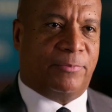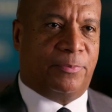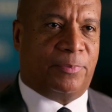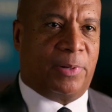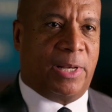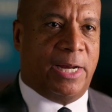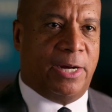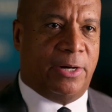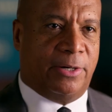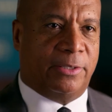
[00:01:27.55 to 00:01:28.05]

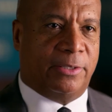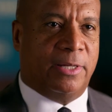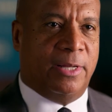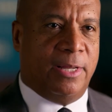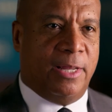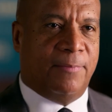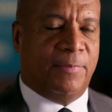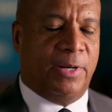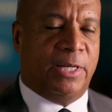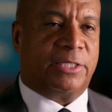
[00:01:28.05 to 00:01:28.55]
player,
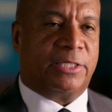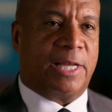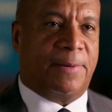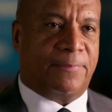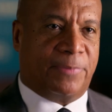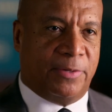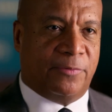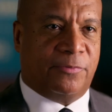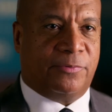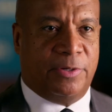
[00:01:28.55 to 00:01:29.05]
but
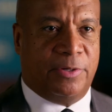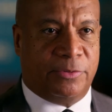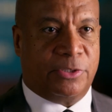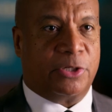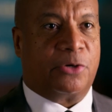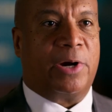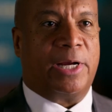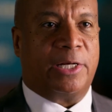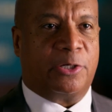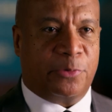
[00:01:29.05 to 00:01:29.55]
it was a
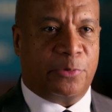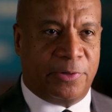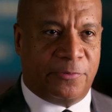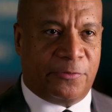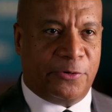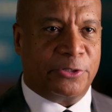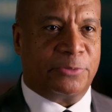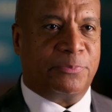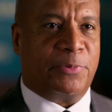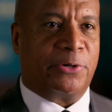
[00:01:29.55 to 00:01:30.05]
great
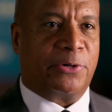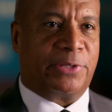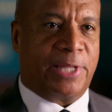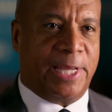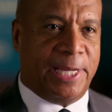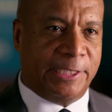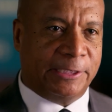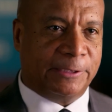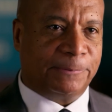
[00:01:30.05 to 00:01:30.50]
21st birthday.